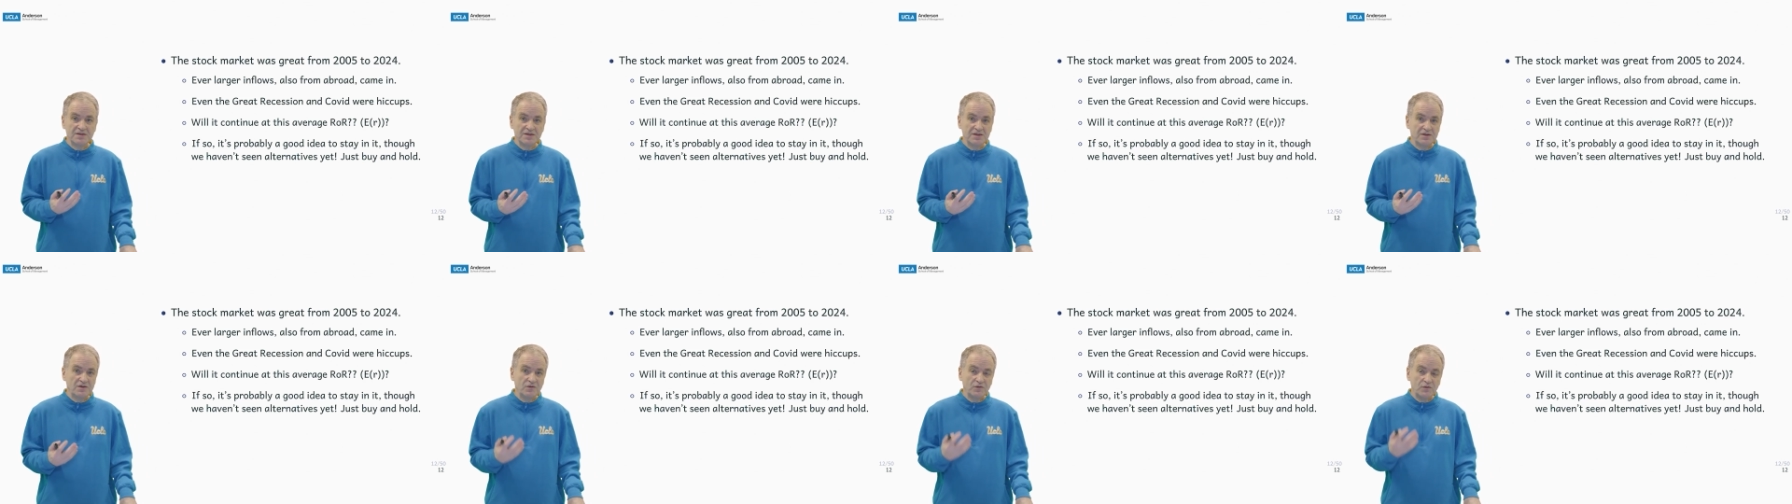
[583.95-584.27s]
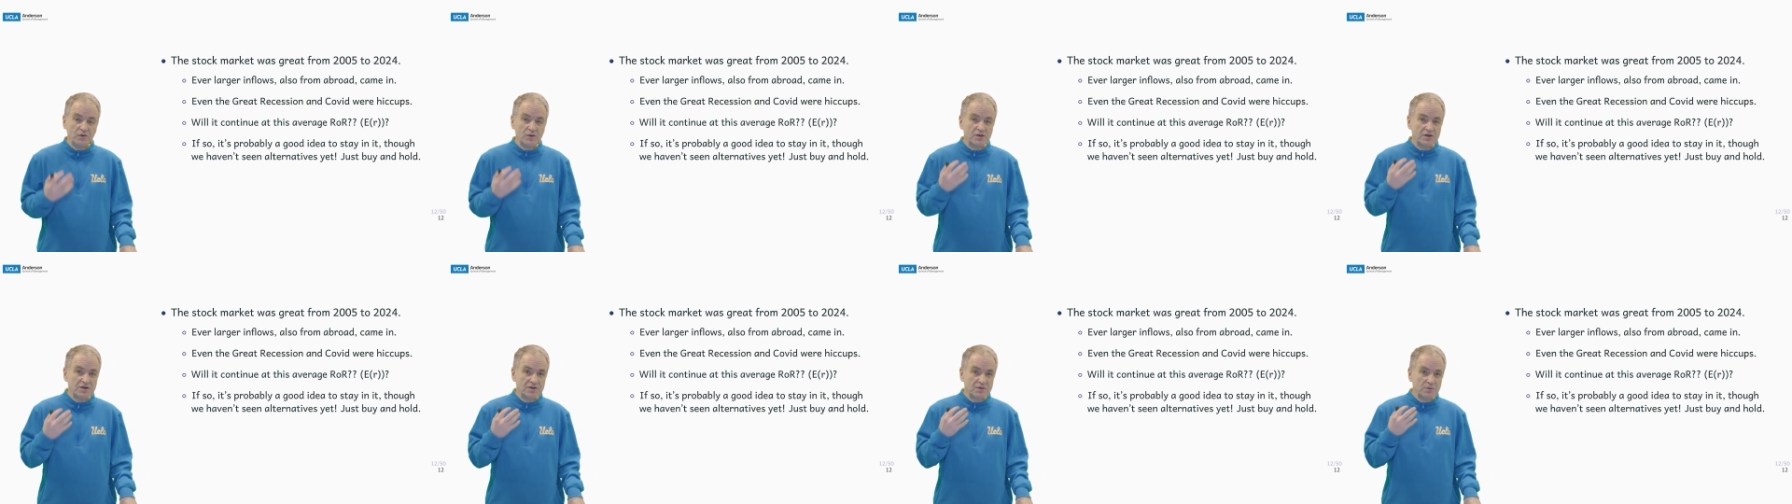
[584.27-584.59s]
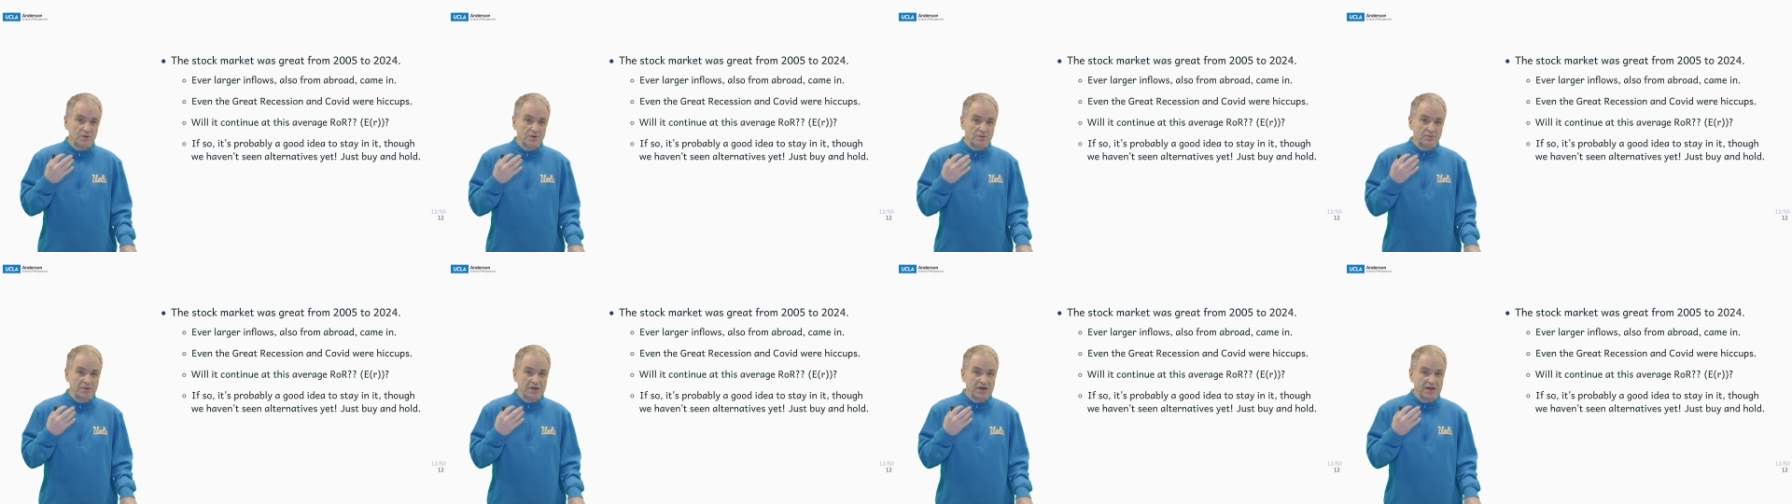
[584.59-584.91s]
it of course
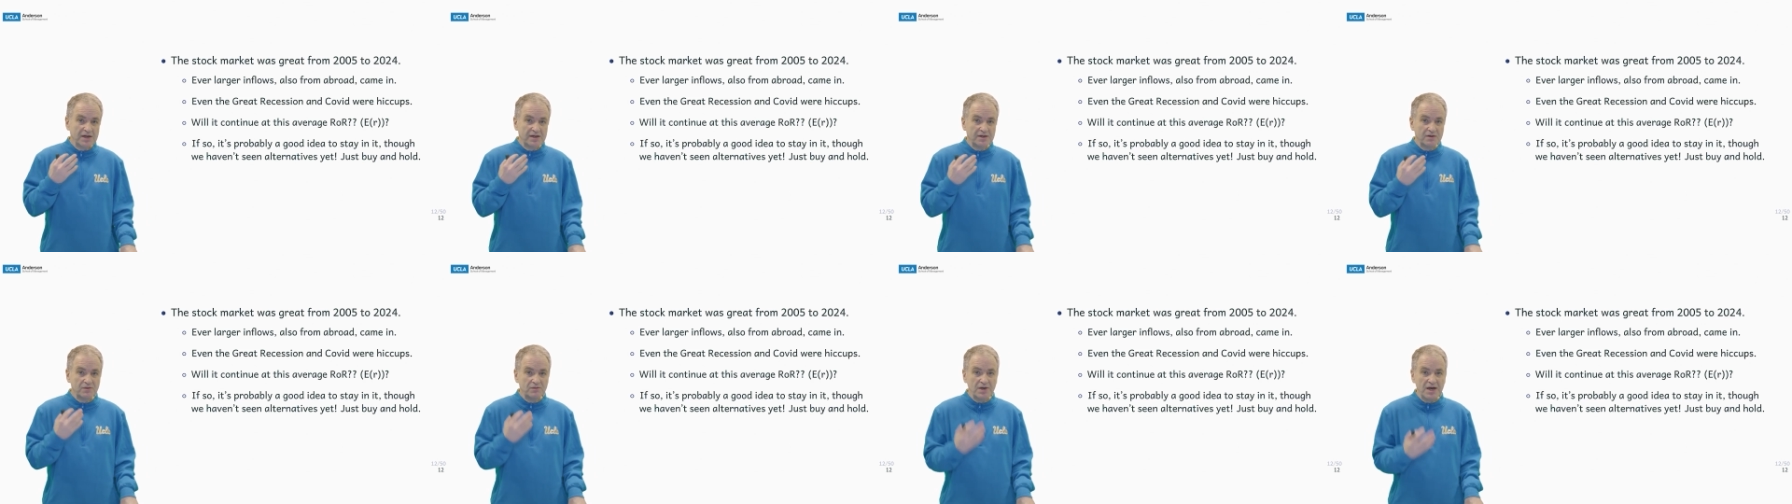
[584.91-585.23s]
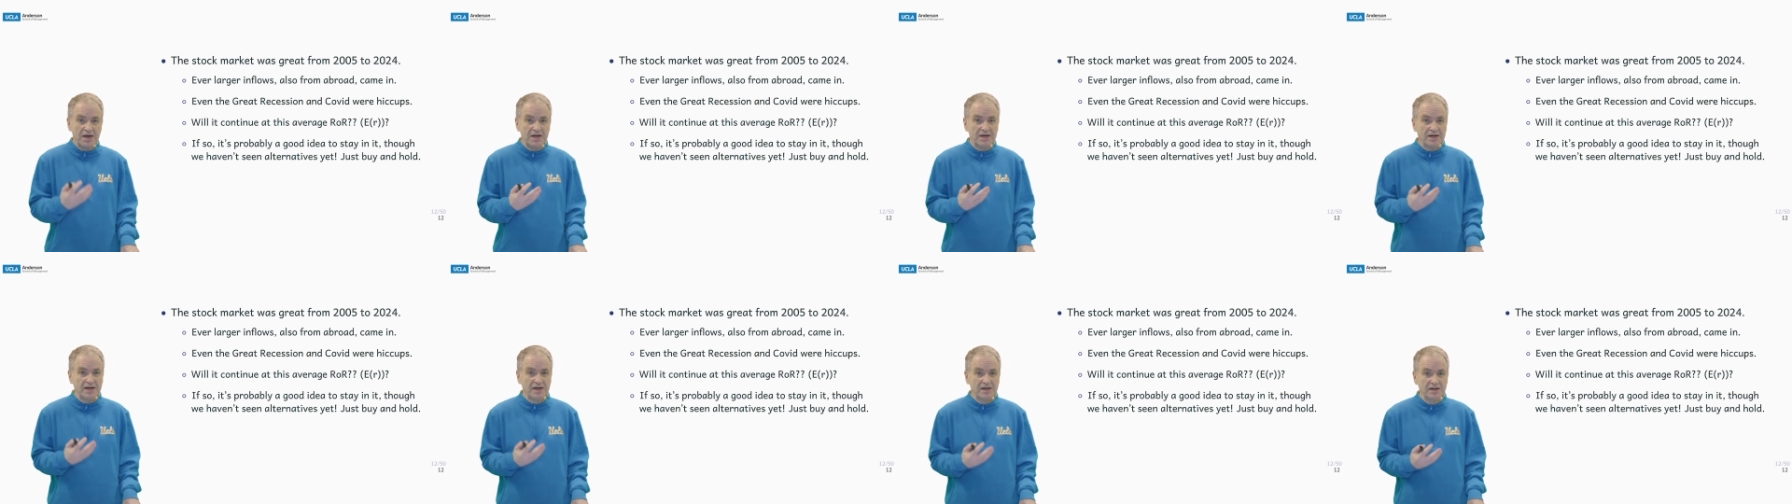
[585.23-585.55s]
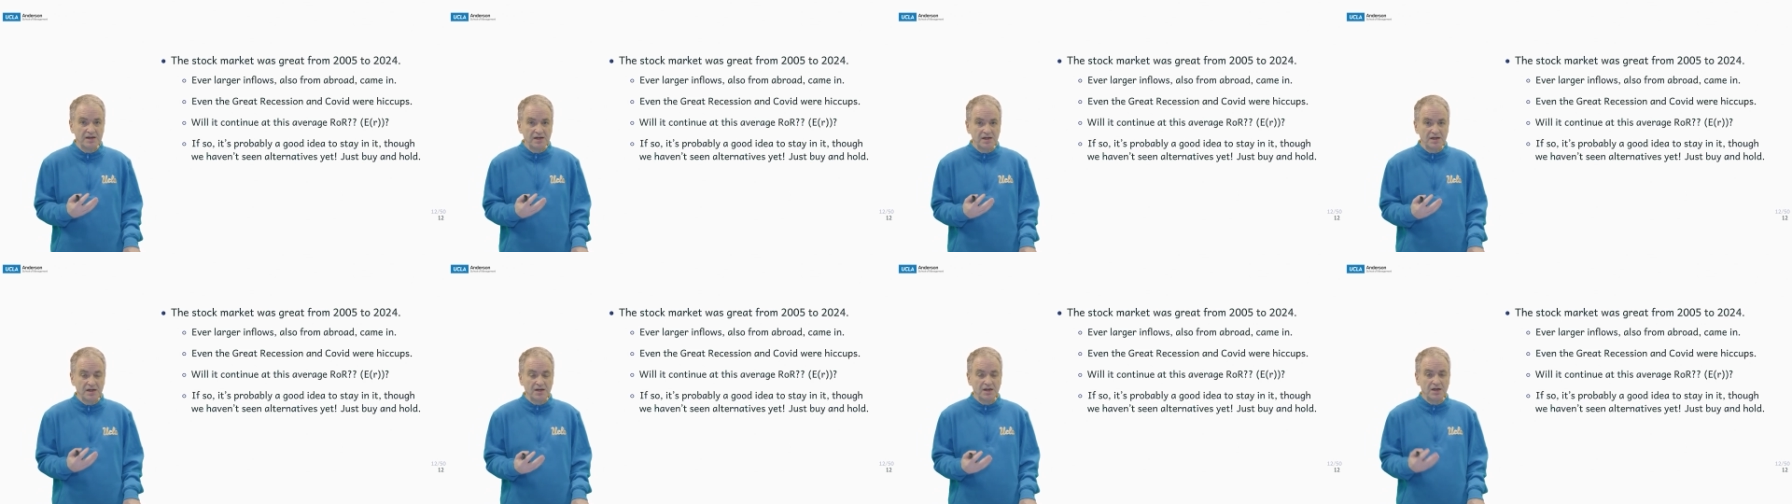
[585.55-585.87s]
would be a great
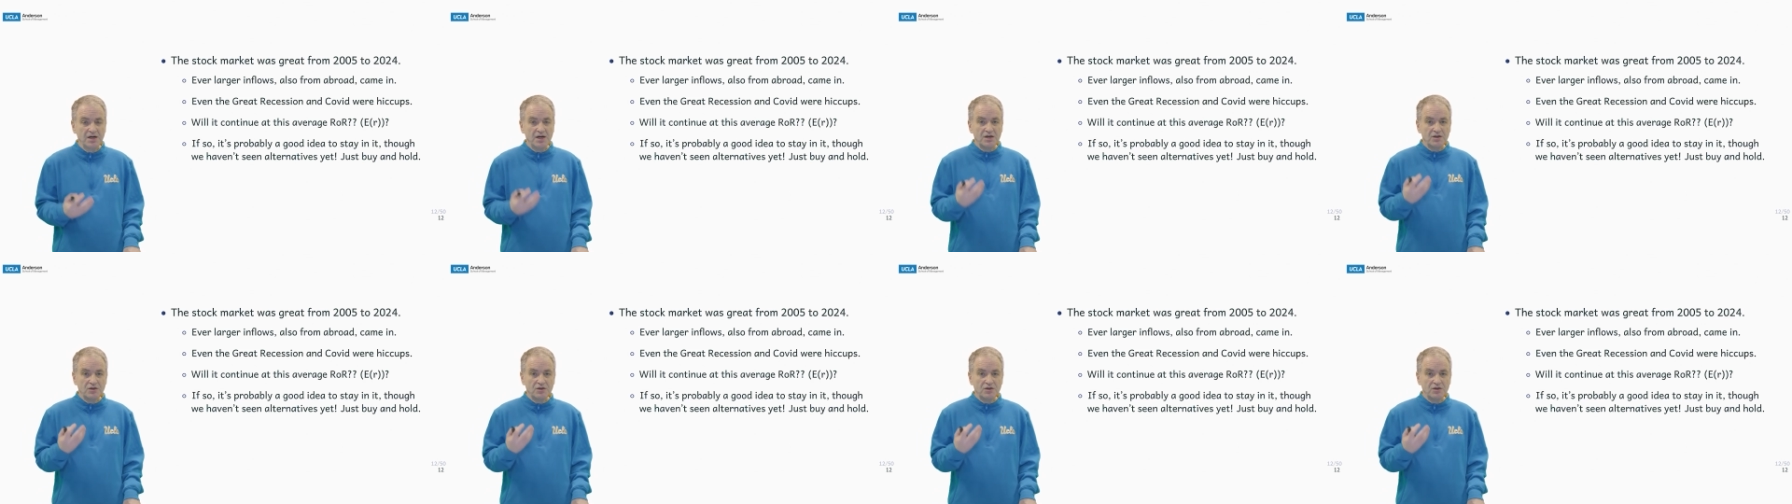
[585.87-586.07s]
idea